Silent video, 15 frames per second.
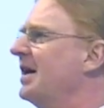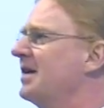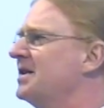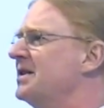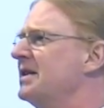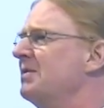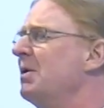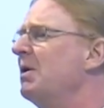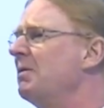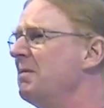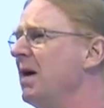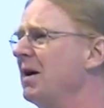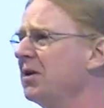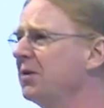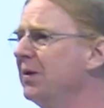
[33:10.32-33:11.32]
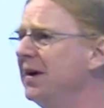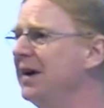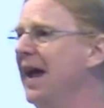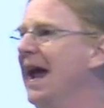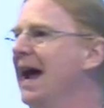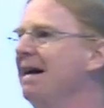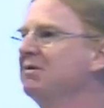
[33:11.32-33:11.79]
in somewhere about
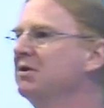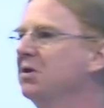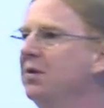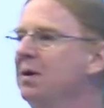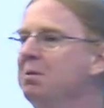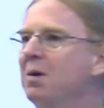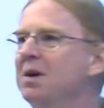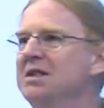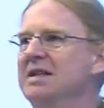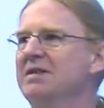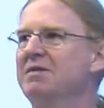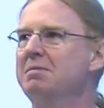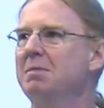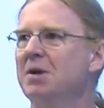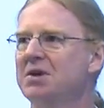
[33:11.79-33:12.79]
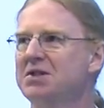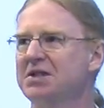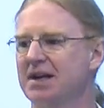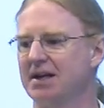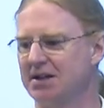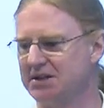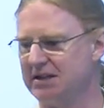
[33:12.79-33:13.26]
3.5 to 3.7
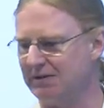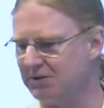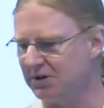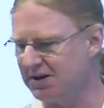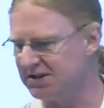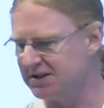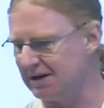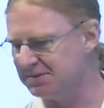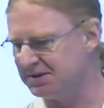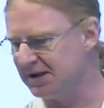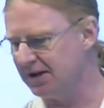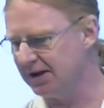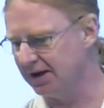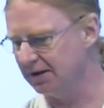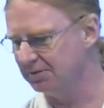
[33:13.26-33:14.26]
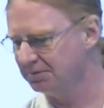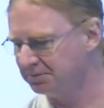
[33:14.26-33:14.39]
milliseconds after they stop selling it,